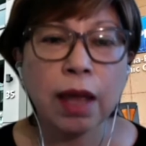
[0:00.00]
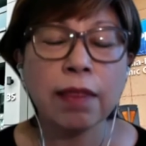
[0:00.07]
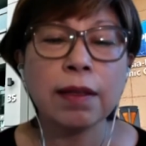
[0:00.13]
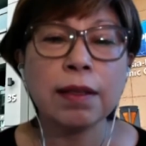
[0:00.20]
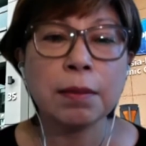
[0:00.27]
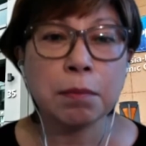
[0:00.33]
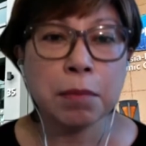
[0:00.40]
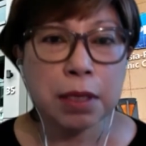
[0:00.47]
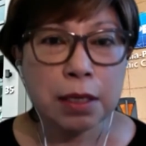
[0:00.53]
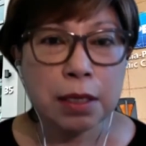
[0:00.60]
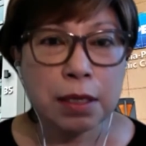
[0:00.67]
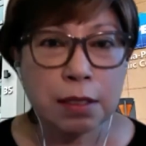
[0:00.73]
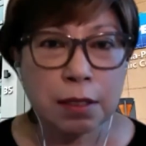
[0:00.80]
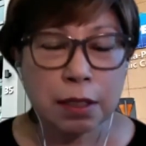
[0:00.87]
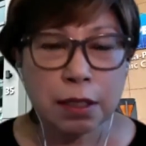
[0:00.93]
the
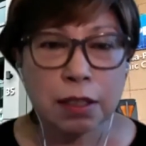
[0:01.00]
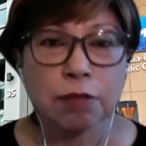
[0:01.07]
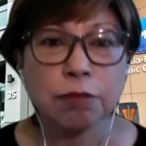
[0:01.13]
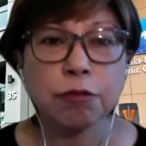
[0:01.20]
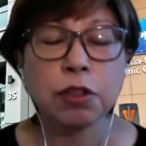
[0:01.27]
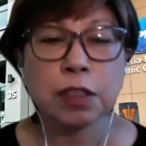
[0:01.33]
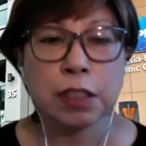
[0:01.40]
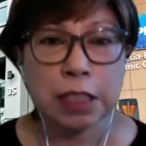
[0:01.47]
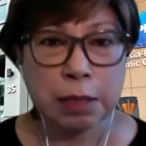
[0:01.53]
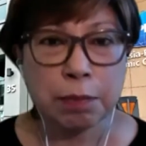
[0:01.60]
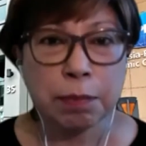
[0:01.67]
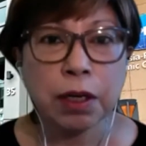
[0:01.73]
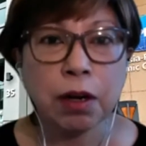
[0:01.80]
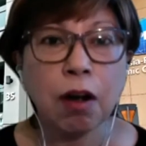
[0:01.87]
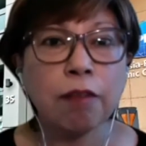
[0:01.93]
ministers for a
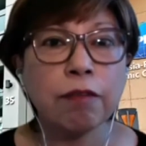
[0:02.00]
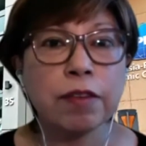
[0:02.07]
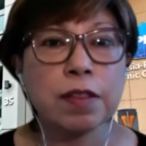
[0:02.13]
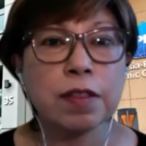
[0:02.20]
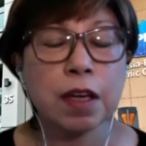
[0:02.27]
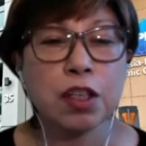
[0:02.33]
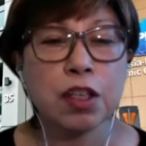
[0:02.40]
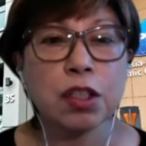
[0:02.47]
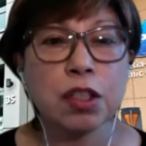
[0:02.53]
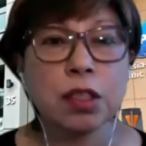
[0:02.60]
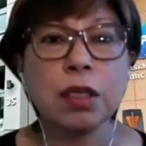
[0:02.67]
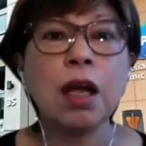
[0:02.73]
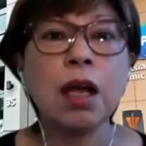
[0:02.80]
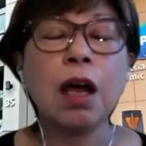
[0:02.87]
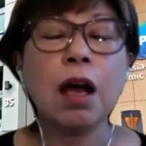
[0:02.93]
deeper conversation
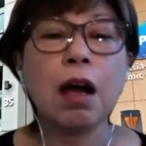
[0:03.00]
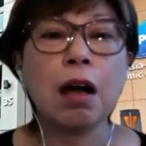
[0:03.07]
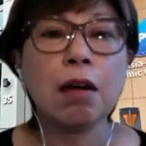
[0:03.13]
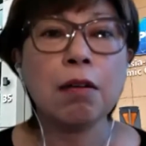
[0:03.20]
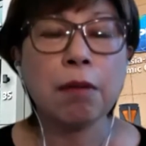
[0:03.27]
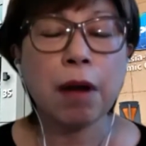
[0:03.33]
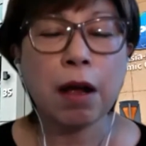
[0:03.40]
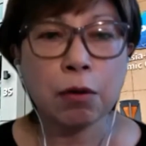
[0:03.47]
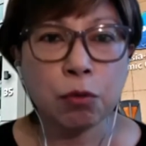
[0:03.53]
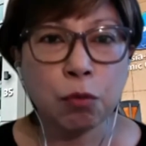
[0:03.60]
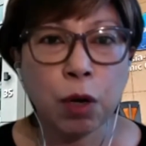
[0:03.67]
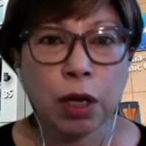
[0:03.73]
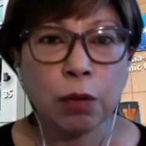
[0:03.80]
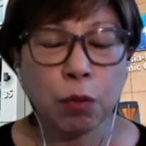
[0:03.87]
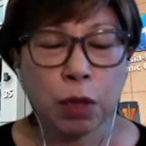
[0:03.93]
around
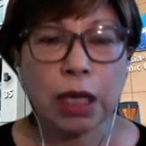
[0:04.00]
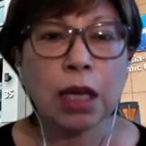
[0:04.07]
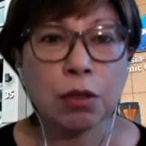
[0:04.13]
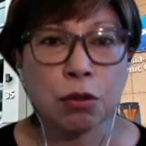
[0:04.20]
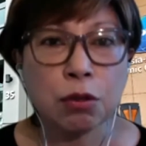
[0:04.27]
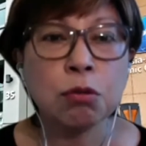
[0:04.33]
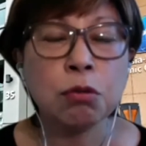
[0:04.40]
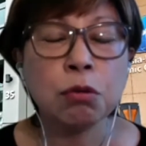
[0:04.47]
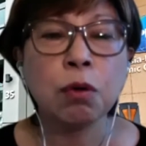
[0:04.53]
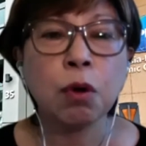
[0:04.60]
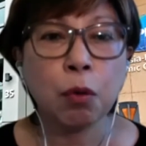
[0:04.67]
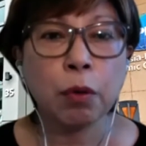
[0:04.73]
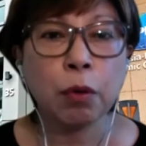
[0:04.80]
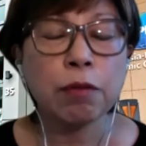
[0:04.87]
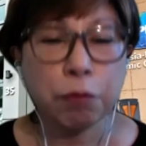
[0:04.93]
what we can do
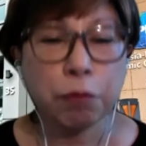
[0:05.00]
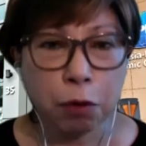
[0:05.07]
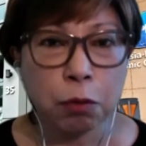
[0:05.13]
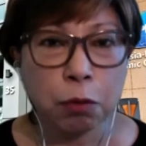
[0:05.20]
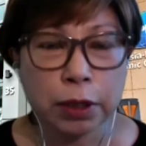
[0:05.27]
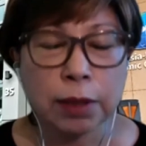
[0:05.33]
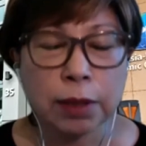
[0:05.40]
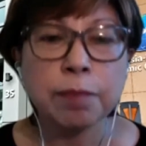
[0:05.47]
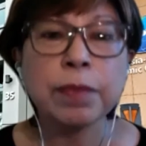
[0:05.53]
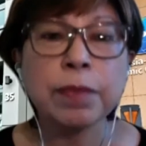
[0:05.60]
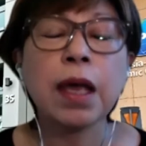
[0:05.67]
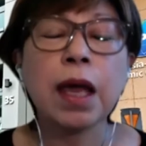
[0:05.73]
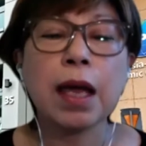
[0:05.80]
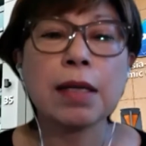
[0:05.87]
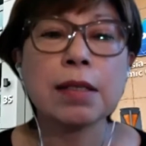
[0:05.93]
going forward
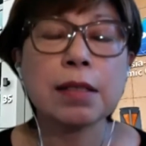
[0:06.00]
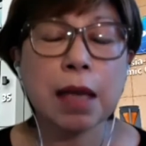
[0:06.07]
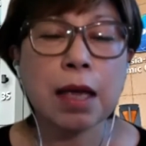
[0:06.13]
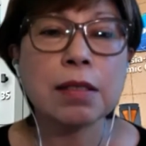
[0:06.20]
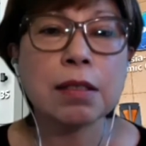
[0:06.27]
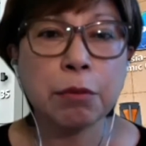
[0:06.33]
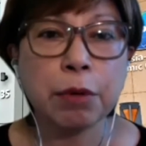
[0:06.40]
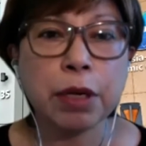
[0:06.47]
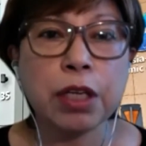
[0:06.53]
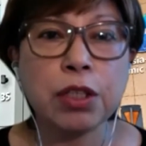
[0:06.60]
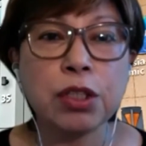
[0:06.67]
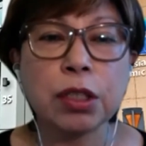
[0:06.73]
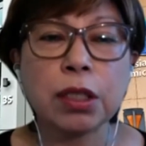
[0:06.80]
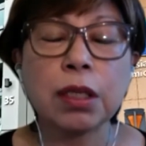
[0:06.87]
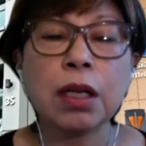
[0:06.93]
as a
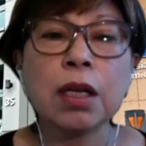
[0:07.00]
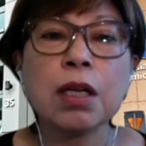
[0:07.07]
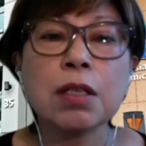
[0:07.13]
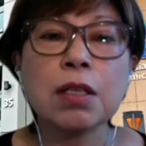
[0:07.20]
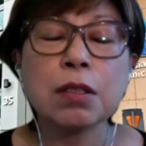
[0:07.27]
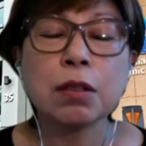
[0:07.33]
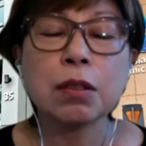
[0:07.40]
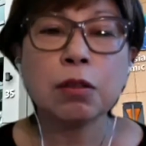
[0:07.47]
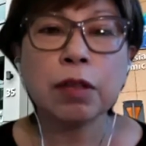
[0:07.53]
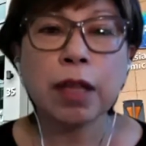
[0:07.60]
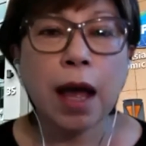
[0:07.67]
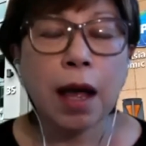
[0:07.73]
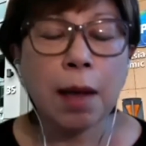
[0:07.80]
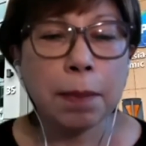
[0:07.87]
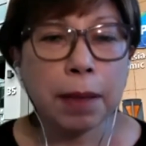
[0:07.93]
region. So there
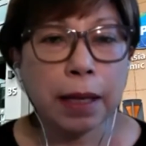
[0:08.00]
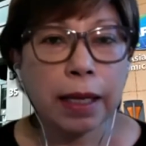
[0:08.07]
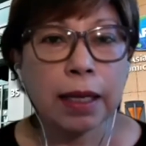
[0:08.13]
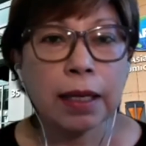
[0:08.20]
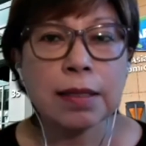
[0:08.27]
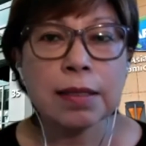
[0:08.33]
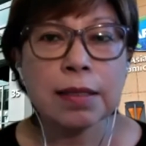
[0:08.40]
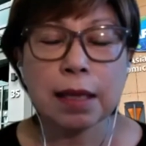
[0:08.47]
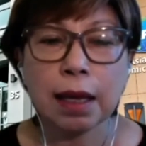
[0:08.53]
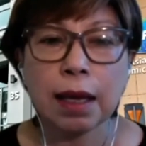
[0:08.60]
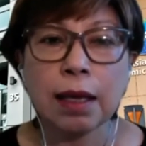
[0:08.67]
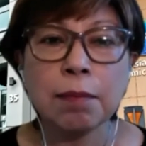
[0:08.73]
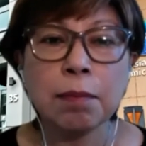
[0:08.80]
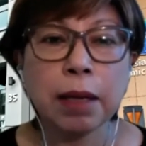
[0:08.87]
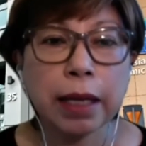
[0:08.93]
are plans
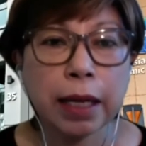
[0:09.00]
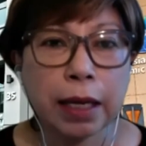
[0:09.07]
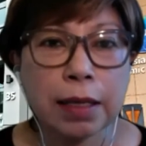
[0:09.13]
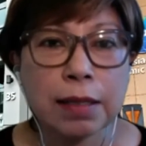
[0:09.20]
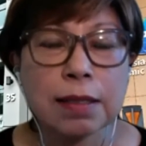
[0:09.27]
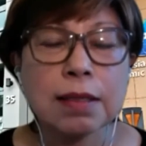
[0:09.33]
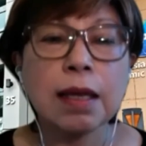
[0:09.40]
in place.